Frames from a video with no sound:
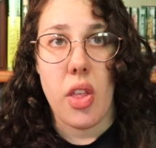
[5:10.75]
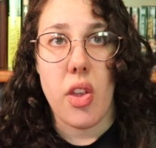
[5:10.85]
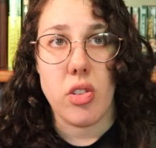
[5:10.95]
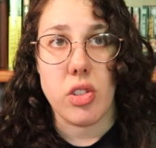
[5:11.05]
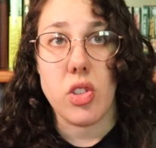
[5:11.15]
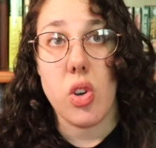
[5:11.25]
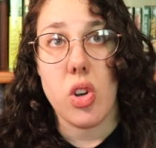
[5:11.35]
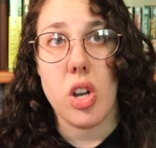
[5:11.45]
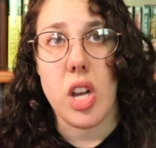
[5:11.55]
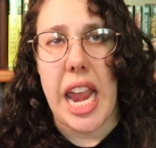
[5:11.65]
there's a
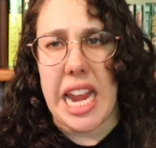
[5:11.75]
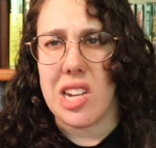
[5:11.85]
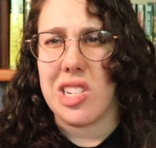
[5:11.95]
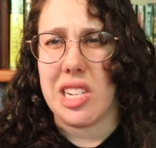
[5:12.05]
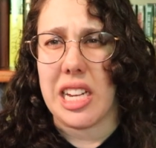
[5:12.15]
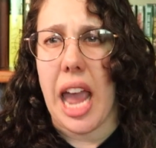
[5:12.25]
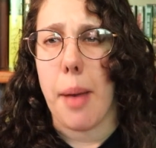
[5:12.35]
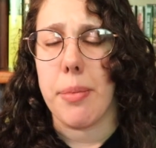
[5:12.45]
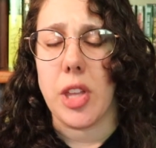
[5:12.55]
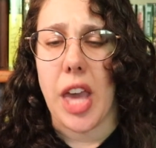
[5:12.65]
certain age
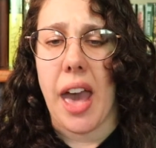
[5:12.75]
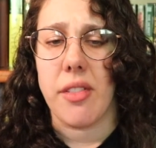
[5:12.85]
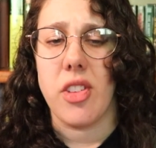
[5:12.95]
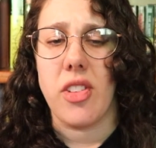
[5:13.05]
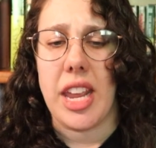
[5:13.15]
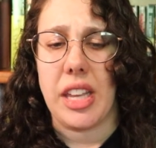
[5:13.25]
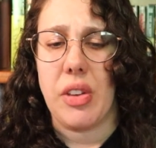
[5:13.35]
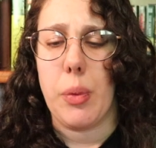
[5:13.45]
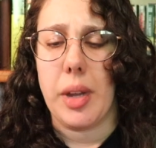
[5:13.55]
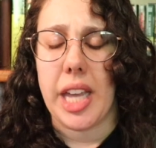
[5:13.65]
gap that you have to take
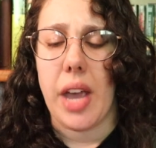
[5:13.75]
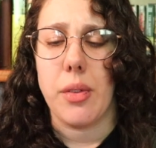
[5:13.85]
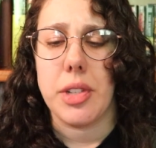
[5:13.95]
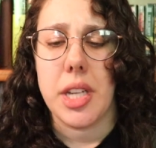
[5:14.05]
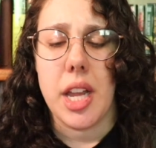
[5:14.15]
into account.